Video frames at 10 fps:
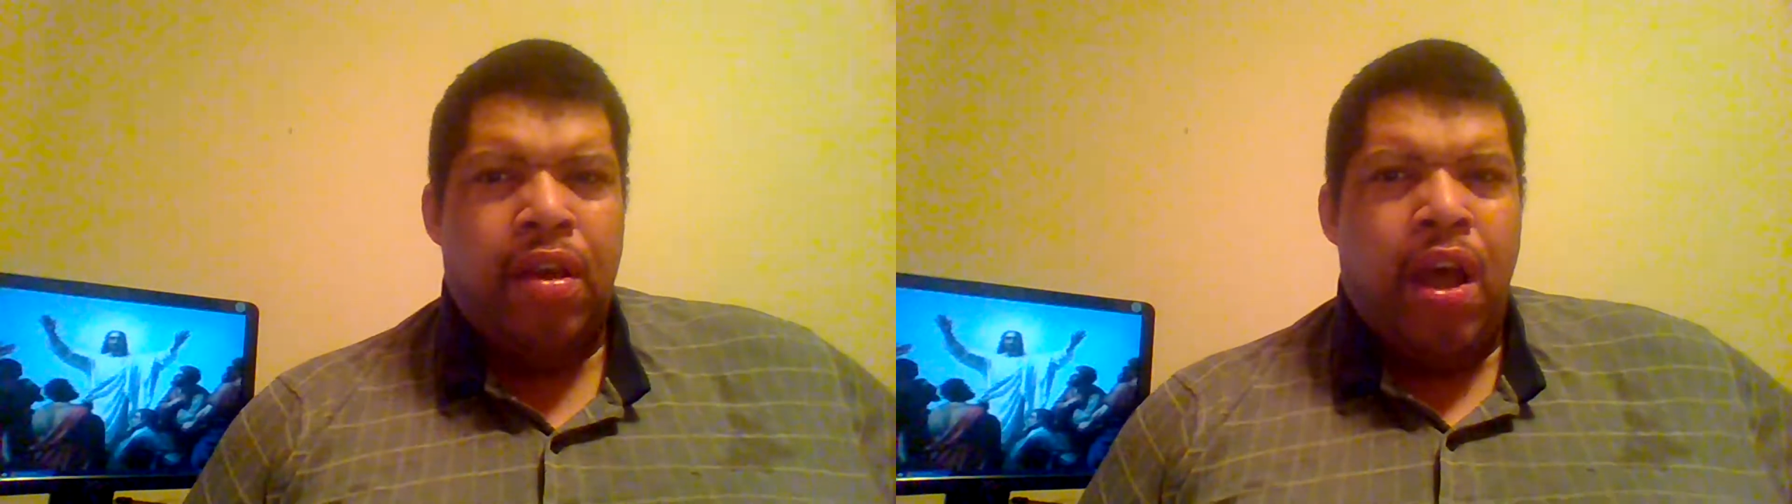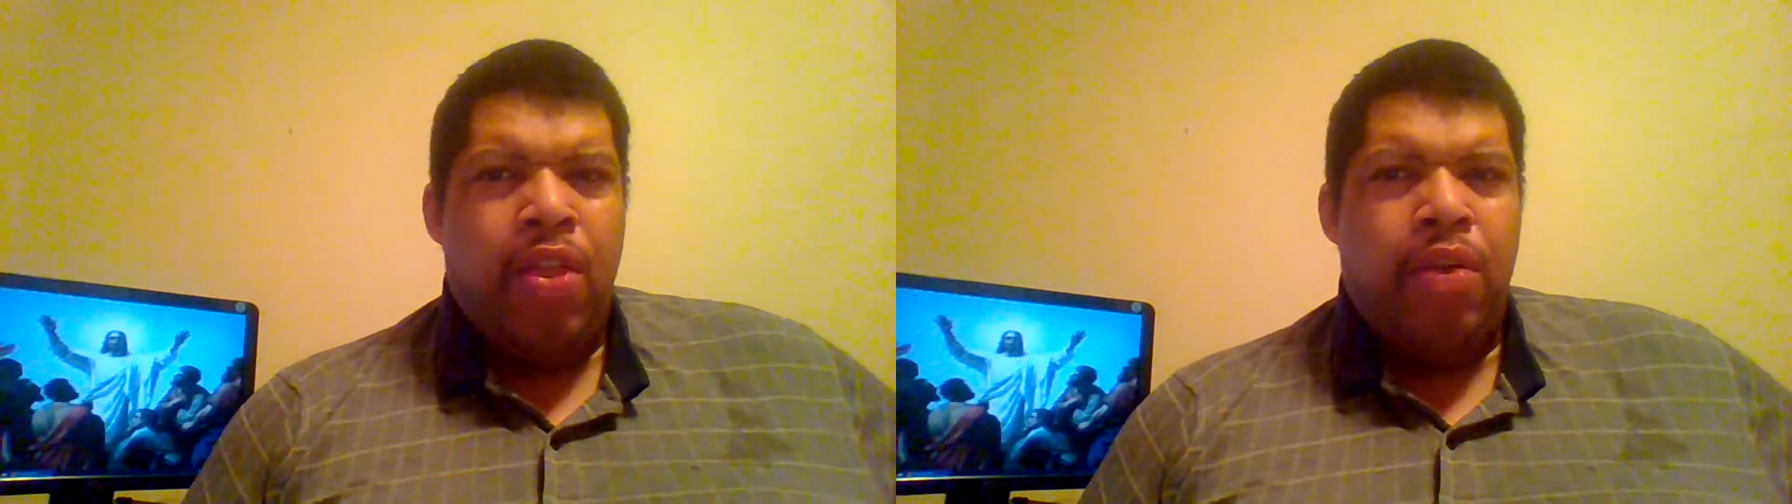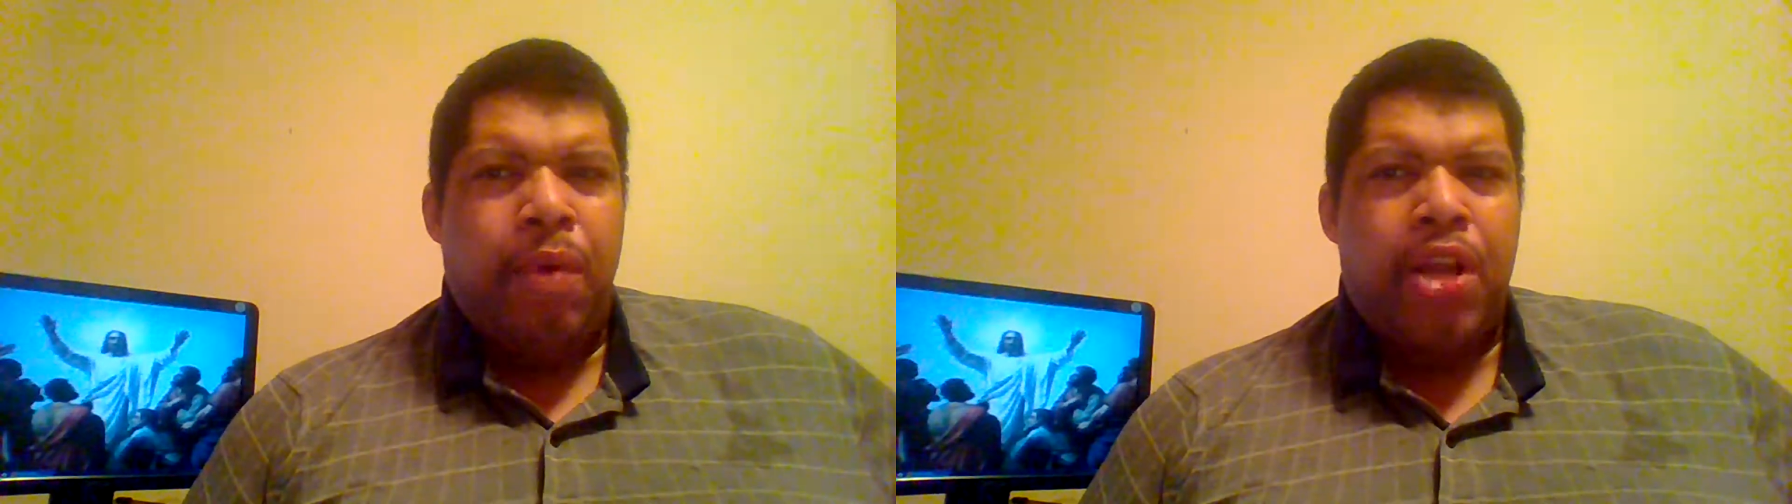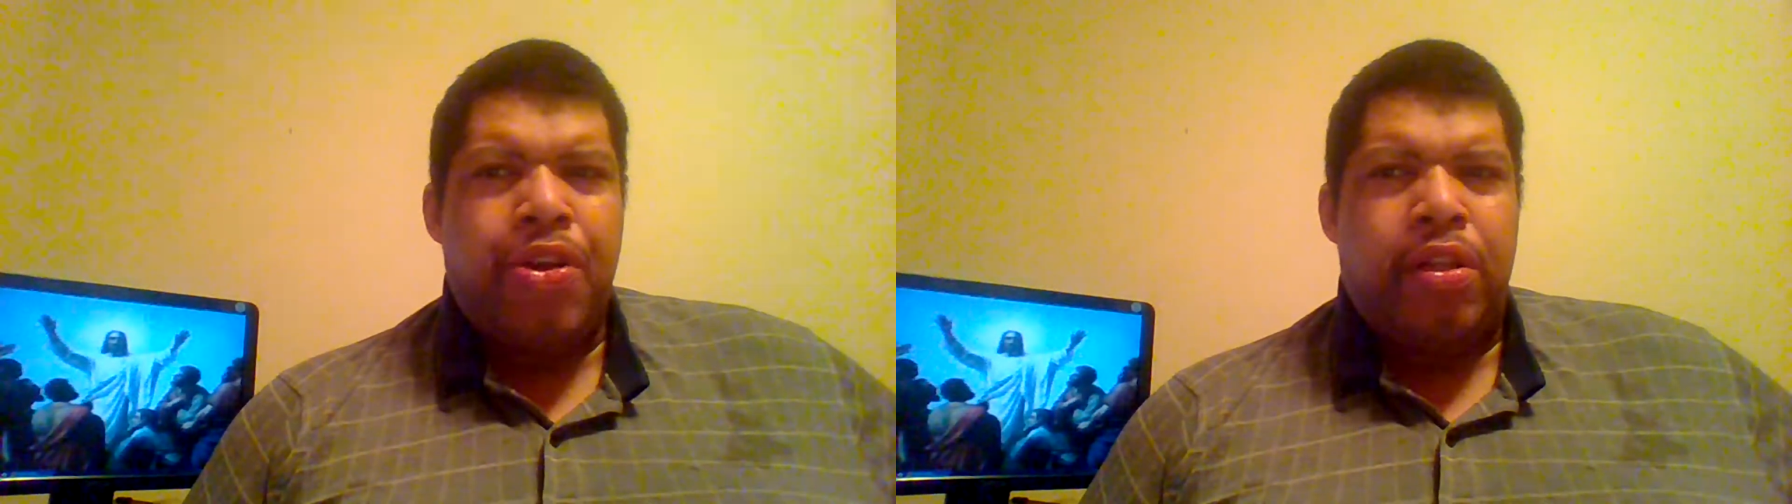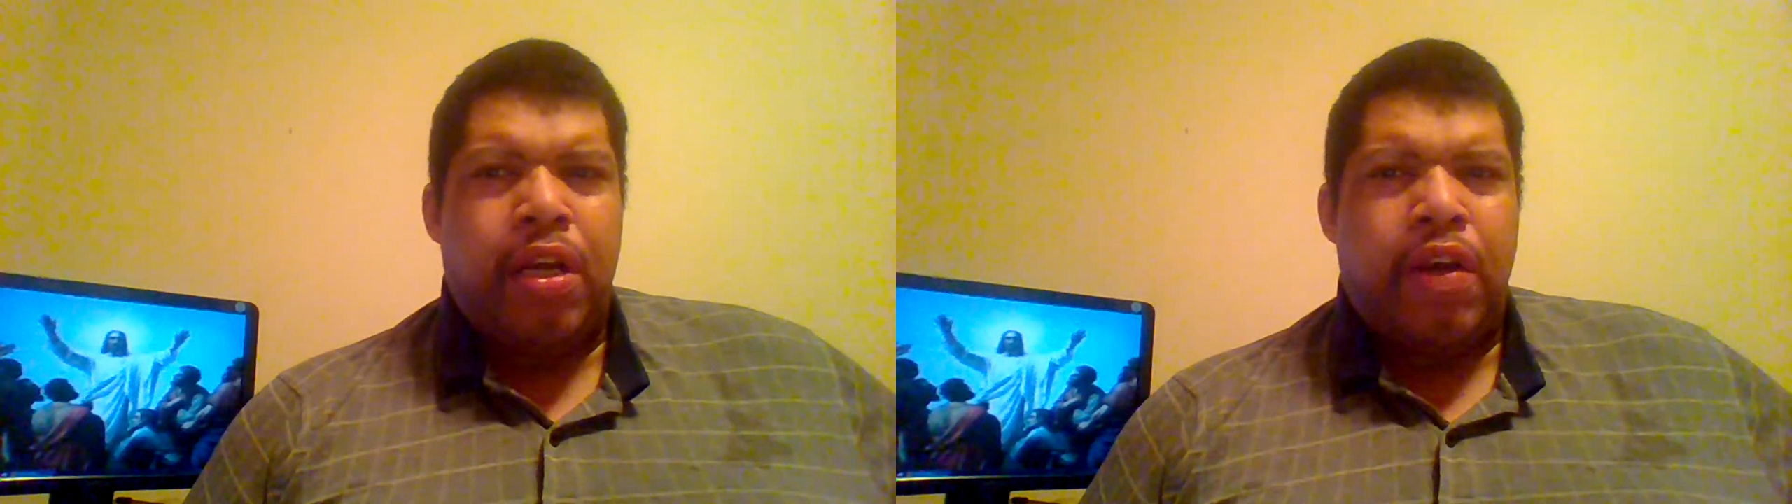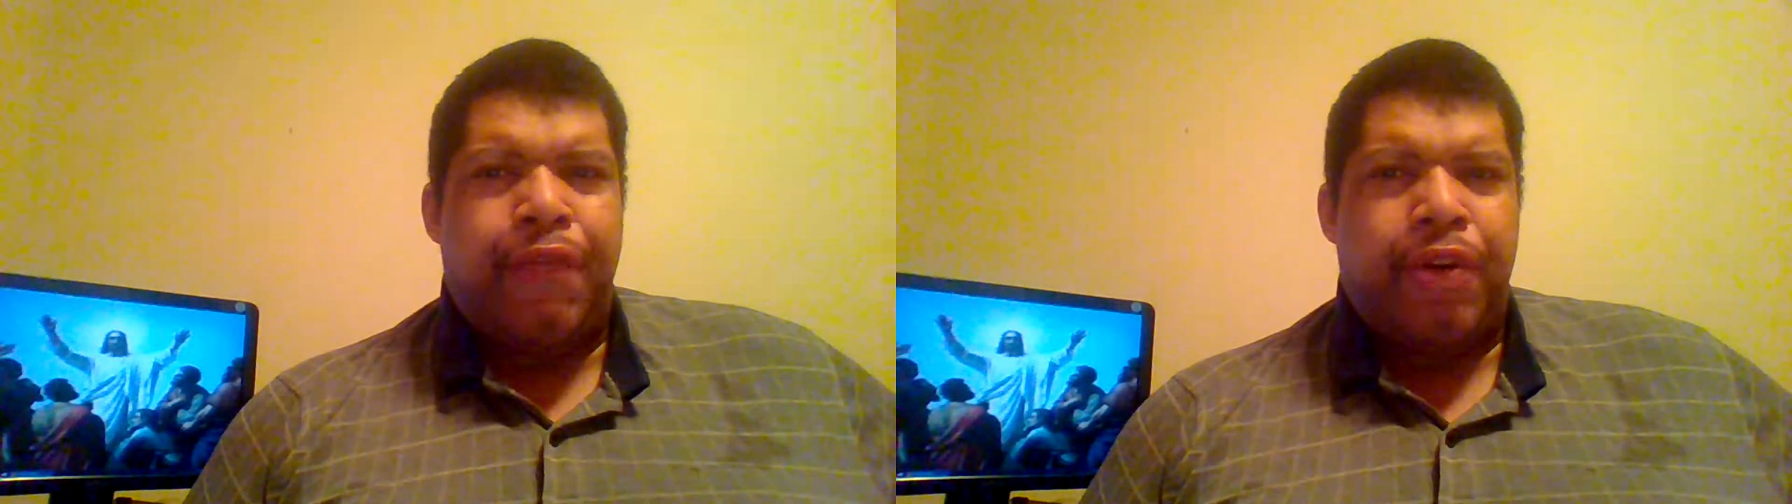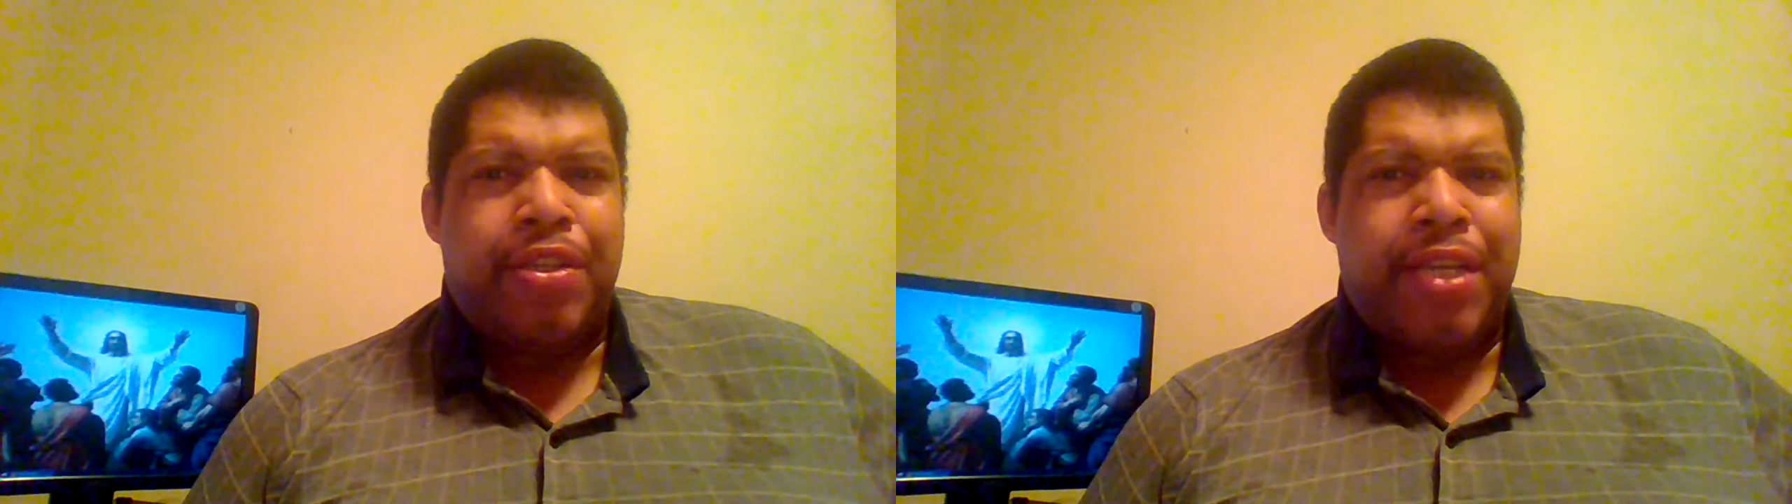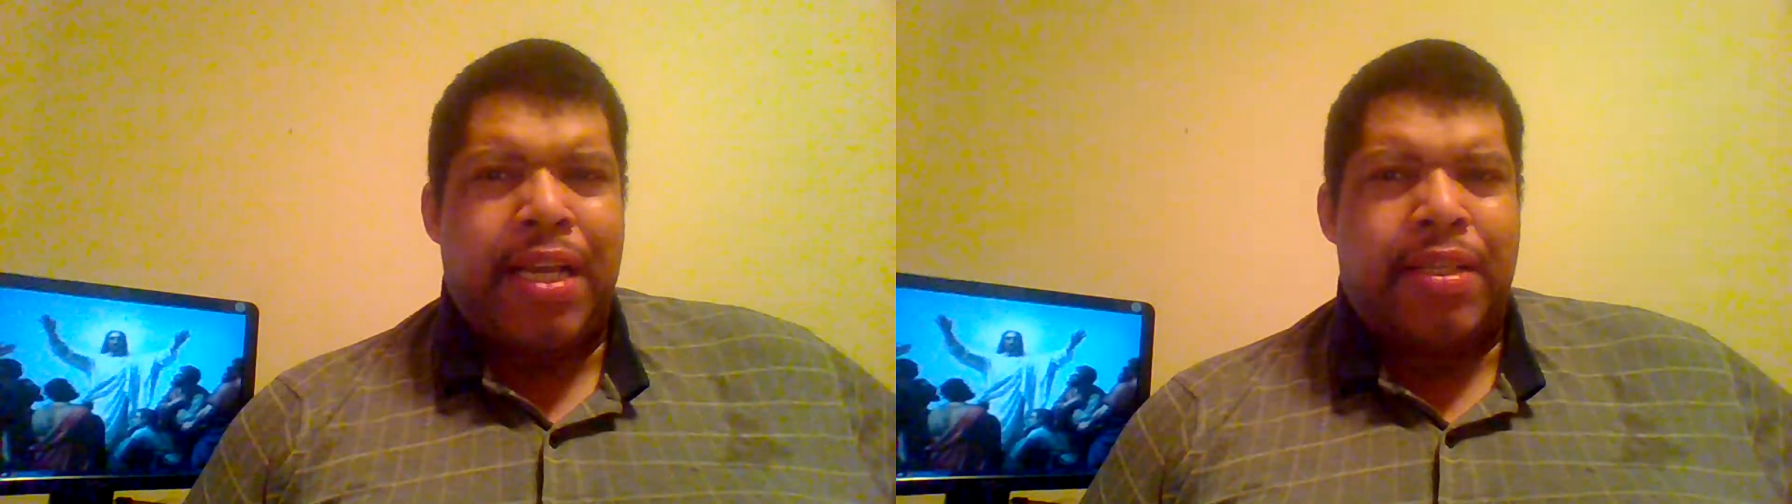The one you are looking for,
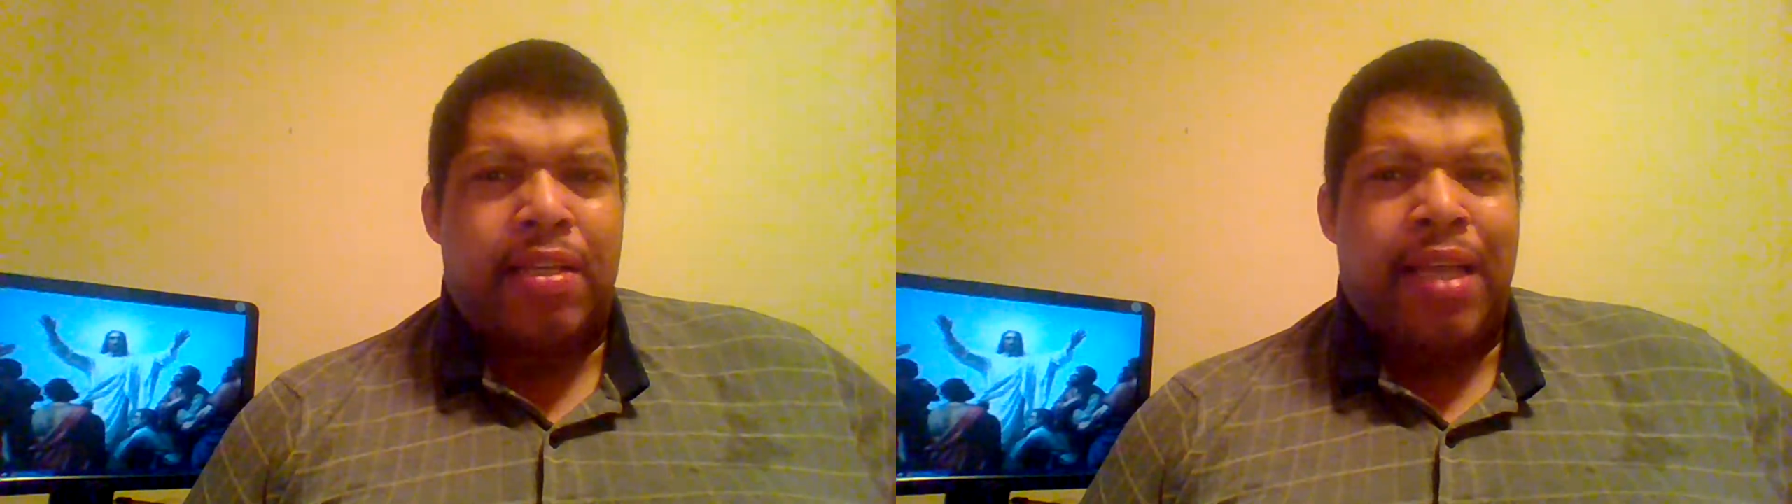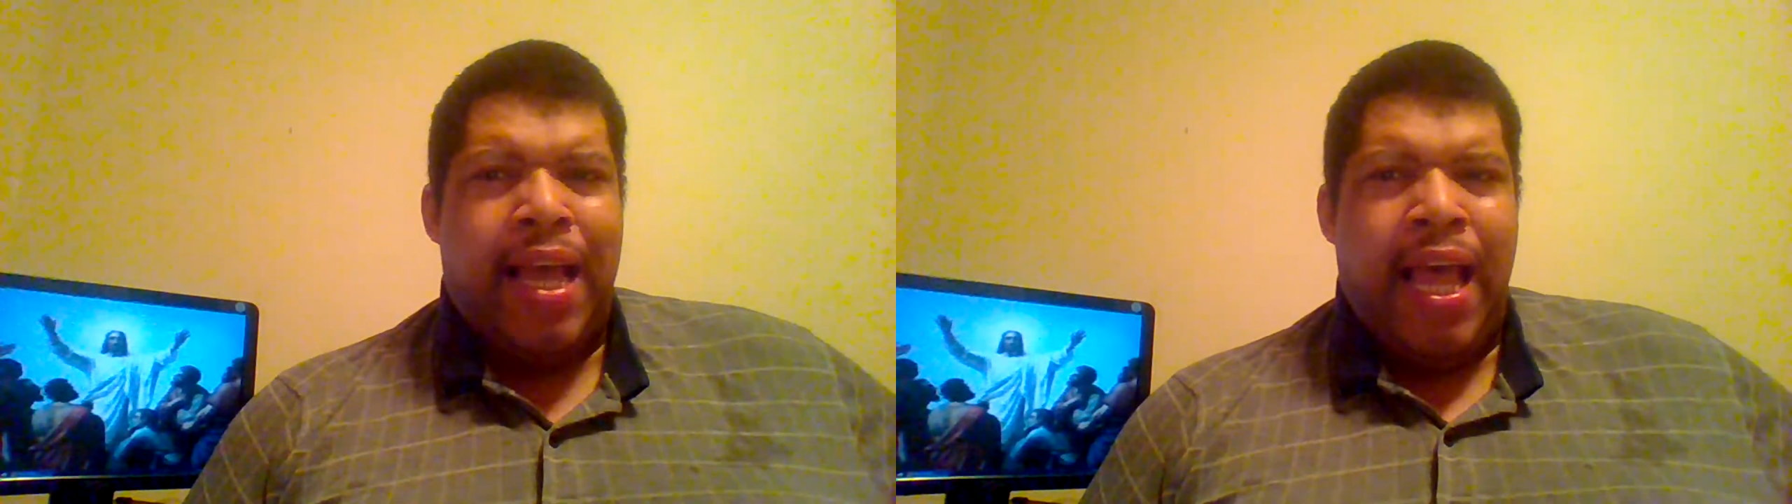Jesus,